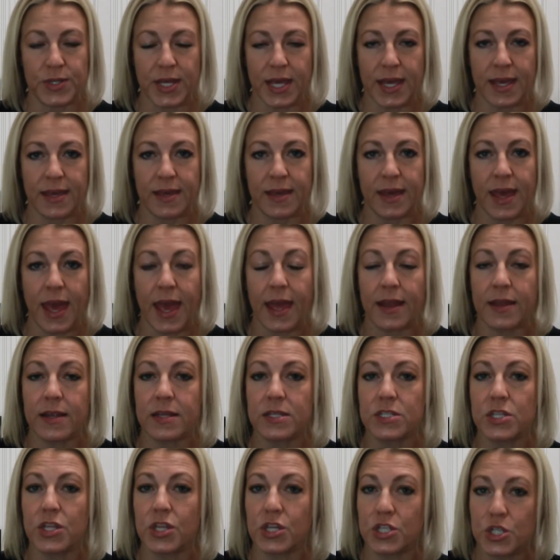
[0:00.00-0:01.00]
take, and
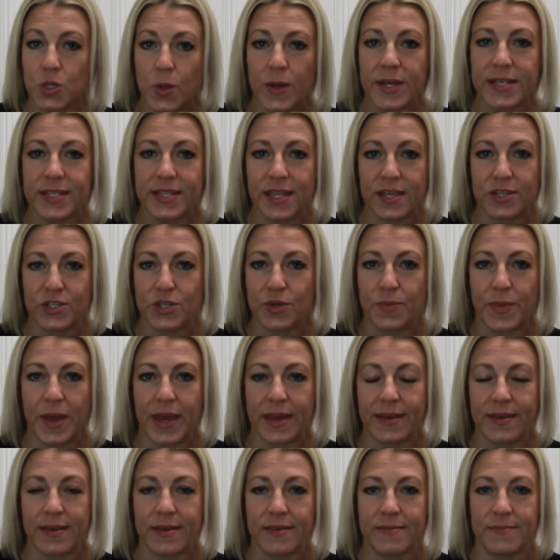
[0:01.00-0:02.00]
it's the choice that you
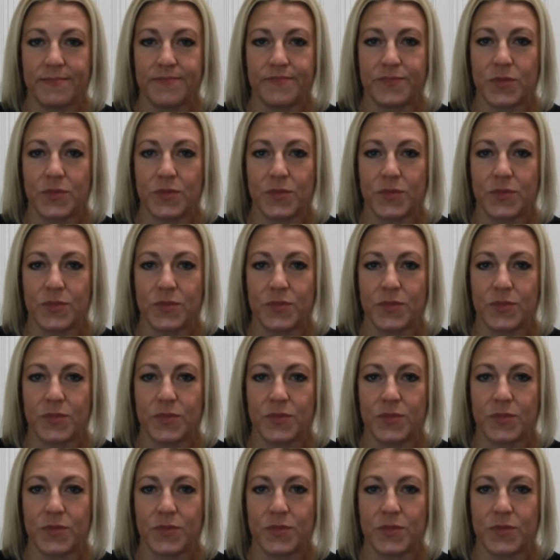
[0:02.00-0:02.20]
make.